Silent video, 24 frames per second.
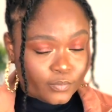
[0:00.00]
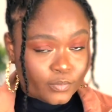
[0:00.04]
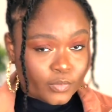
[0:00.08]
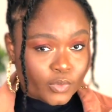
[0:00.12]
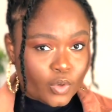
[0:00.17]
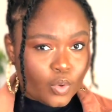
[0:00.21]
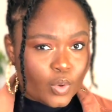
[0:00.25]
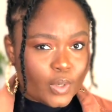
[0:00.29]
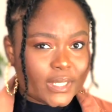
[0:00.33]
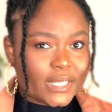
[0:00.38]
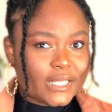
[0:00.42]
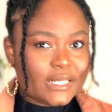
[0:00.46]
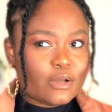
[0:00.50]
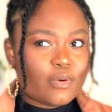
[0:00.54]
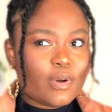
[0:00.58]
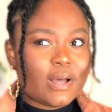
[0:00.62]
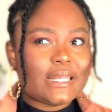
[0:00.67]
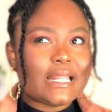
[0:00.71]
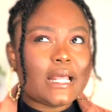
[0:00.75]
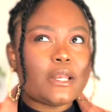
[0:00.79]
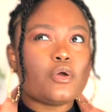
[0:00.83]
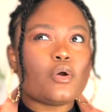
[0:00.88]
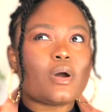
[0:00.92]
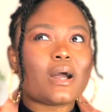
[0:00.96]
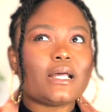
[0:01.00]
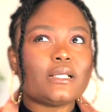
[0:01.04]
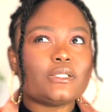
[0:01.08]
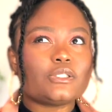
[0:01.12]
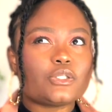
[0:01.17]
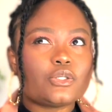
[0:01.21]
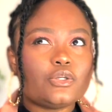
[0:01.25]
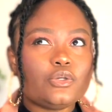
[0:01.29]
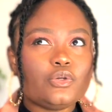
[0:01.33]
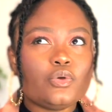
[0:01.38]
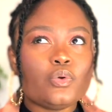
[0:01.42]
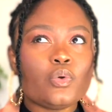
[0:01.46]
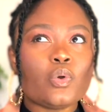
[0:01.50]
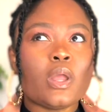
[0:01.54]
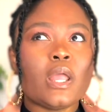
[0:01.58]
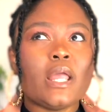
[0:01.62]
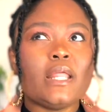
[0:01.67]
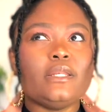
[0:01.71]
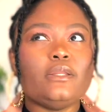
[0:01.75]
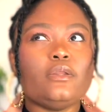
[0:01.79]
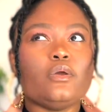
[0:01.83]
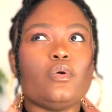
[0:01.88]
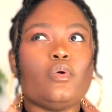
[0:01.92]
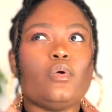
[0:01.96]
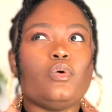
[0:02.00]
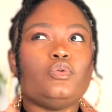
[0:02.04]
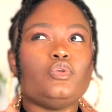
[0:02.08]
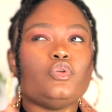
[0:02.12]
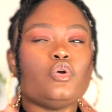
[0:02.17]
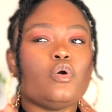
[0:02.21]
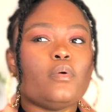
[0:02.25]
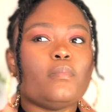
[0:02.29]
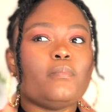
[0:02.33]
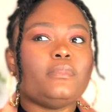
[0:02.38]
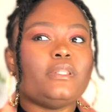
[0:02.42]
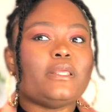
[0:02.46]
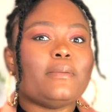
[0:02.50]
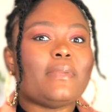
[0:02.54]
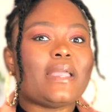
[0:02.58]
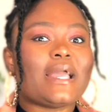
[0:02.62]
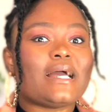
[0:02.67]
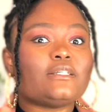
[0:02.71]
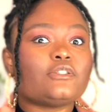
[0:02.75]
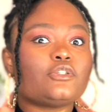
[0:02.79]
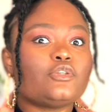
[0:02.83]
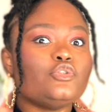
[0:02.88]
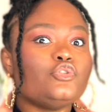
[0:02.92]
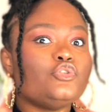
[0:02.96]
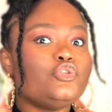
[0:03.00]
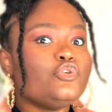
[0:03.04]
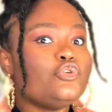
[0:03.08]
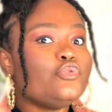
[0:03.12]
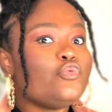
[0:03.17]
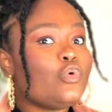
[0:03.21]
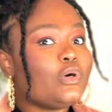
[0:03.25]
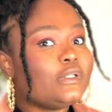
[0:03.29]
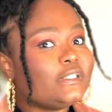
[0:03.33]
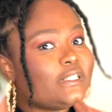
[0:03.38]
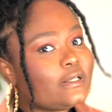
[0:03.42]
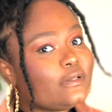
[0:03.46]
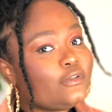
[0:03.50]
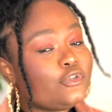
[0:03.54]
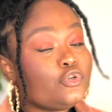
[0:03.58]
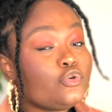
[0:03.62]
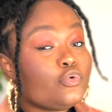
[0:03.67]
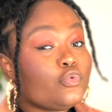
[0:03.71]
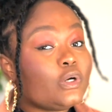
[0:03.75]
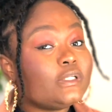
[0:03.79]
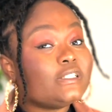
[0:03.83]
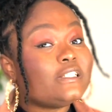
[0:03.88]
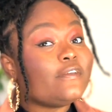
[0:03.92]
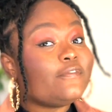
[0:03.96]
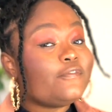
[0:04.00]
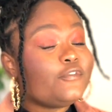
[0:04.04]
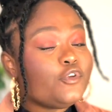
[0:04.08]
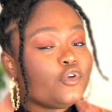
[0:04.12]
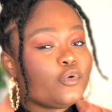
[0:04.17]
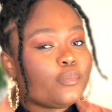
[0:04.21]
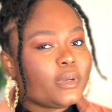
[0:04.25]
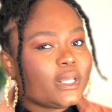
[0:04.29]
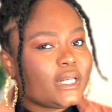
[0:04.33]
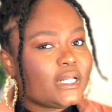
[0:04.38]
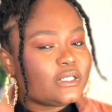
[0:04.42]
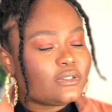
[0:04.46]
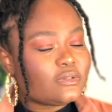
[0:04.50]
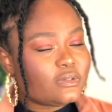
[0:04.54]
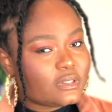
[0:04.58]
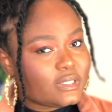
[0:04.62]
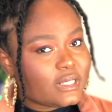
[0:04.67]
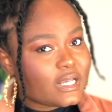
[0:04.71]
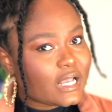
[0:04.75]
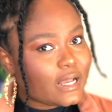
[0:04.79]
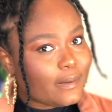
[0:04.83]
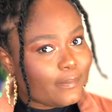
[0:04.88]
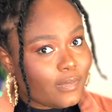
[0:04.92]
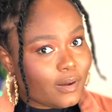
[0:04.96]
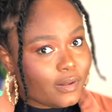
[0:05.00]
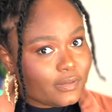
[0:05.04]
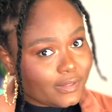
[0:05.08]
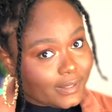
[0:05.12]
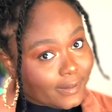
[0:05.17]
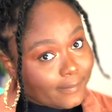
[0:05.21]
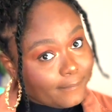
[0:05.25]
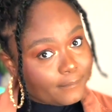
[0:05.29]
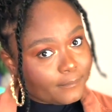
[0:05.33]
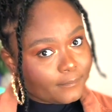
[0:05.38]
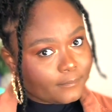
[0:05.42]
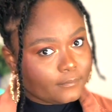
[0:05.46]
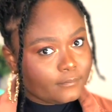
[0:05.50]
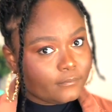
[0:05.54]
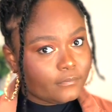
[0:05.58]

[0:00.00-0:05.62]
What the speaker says: Okay, the one that they'll ask you, they may ask you, do you want a few minutes to think about them?